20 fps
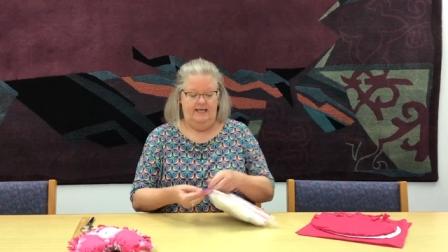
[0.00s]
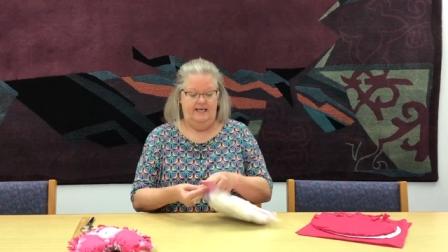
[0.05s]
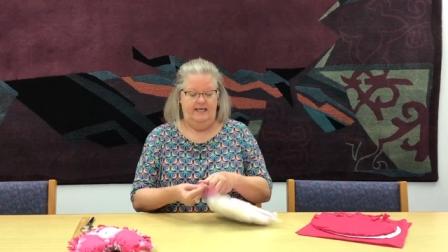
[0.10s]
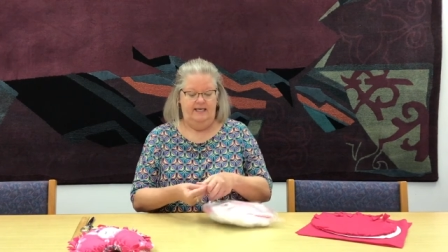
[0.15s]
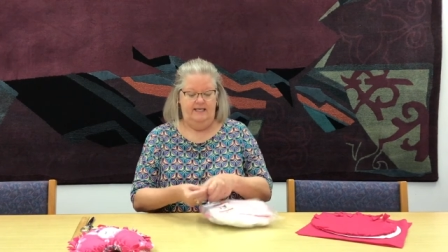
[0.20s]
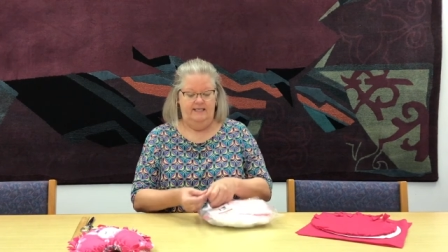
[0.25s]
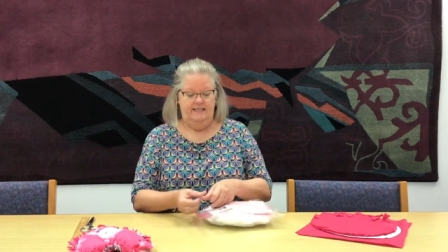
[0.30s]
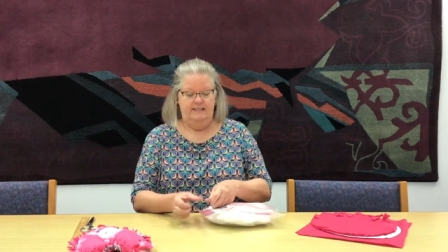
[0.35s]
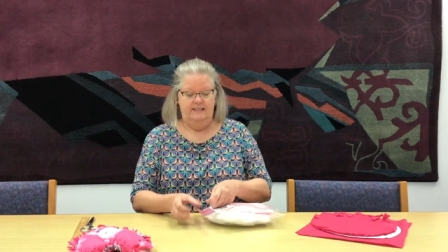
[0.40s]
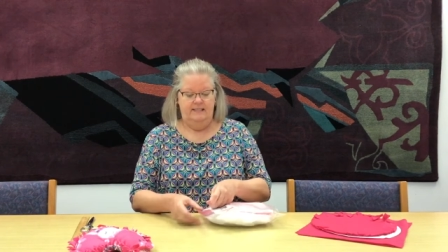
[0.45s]

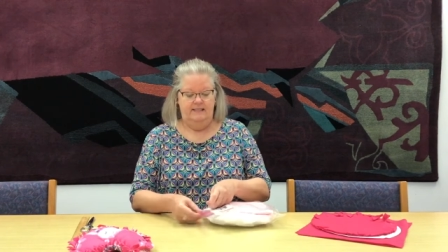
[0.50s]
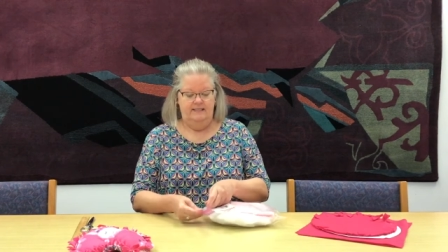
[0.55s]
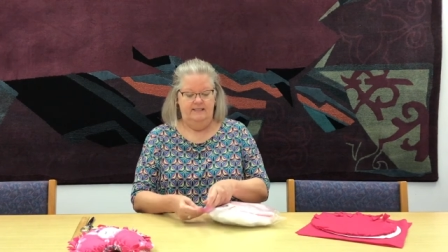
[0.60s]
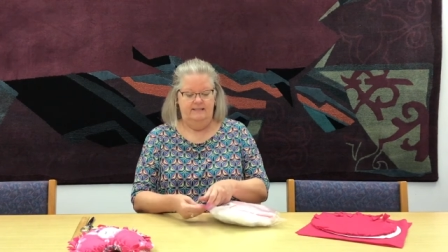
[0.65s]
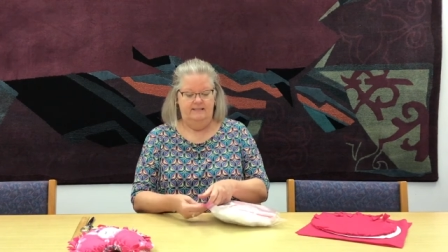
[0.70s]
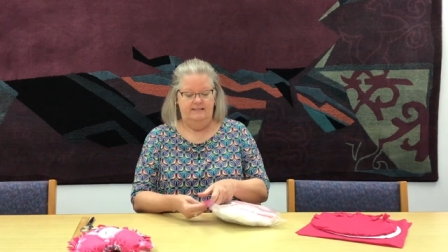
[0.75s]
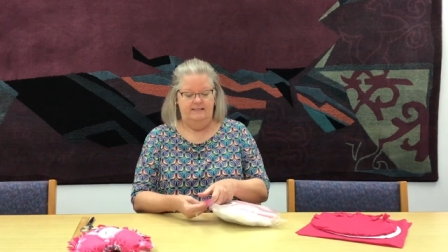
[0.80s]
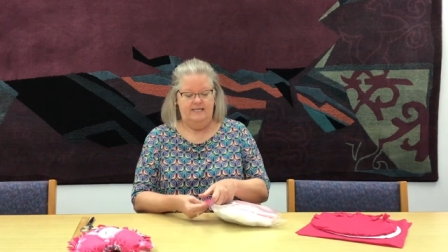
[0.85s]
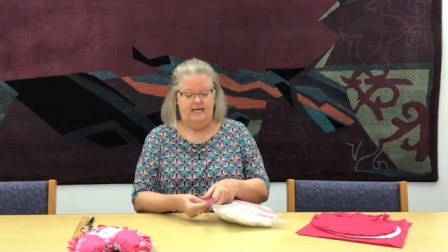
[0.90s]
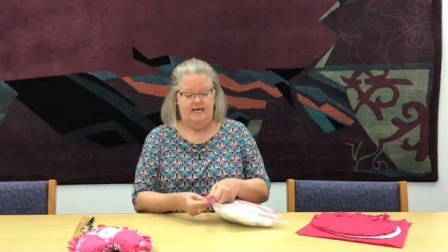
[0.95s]

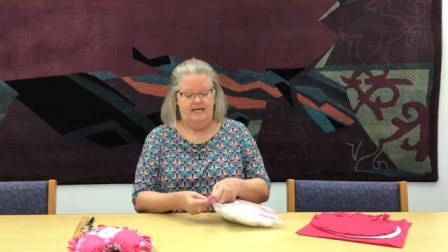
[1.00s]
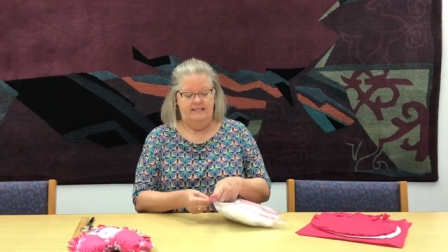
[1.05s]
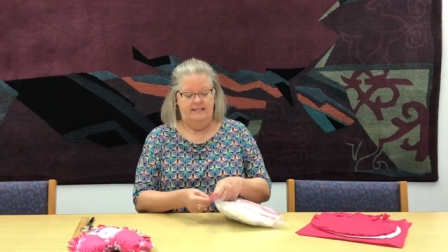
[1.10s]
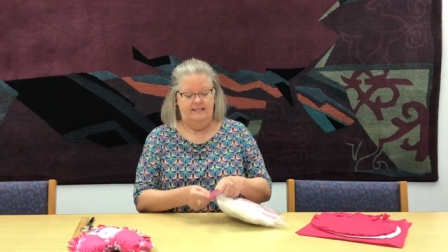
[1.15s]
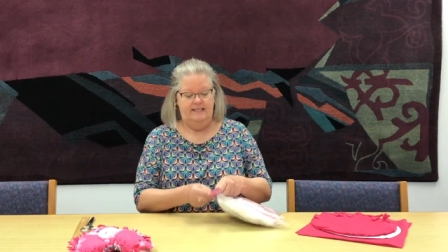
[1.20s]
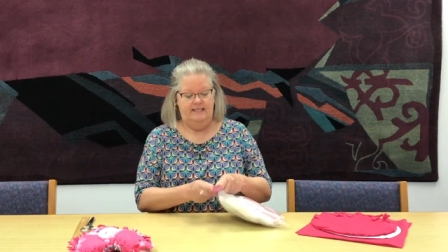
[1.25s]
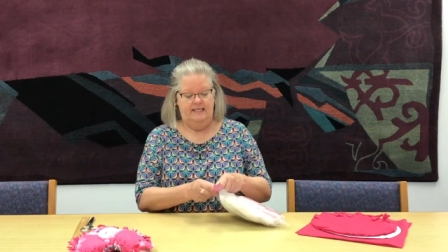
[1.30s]
Inside the